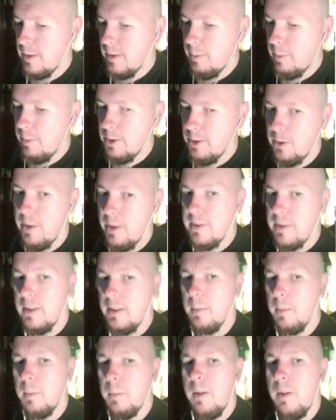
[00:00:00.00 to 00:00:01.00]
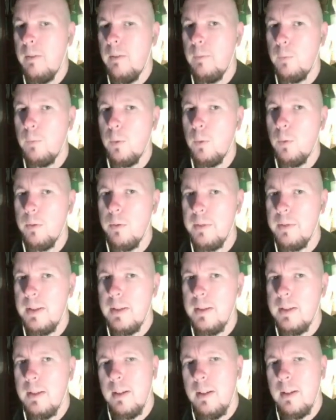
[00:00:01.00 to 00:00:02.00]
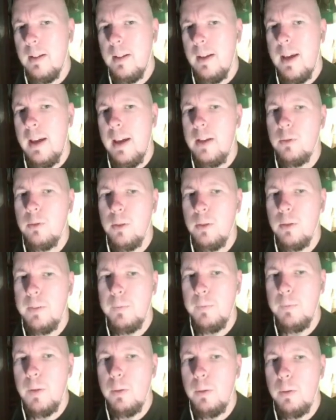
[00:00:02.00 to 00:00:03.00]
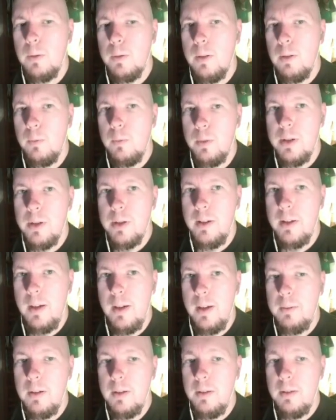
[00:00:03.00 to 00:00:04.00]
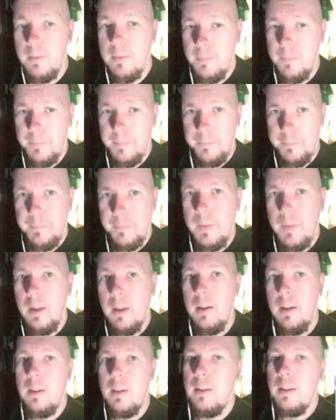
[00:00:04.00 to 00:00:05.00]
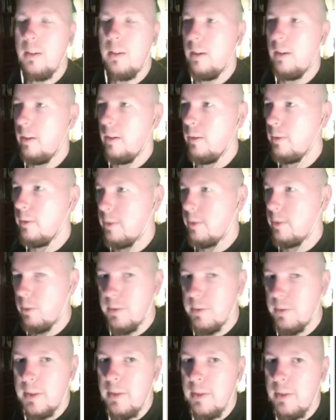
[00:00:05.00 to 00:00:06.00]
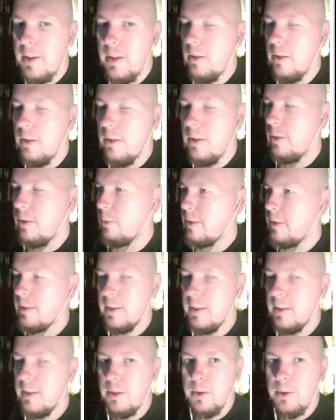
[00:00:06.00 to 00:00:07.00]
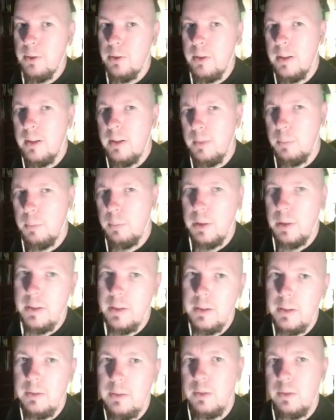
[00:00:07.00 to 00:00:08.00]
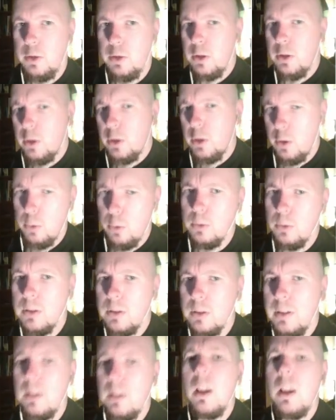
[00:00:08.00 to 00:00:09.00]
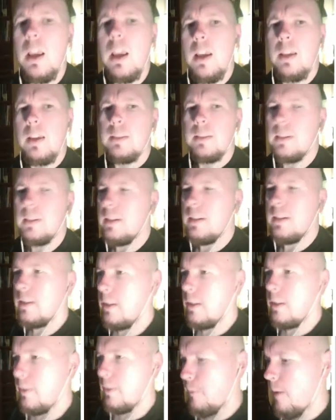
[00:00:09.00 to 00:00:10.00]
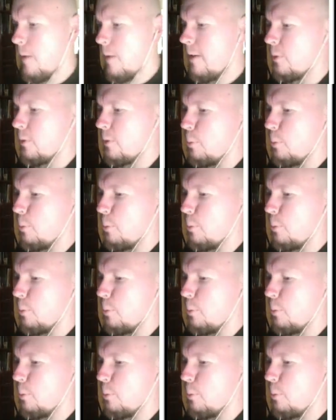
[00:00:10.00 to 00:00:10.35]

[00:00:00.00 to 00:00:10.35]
some for the Android phone, which I have here. You see that on the right side of your screen. I'm playing a cool little psychedelic fractal pattern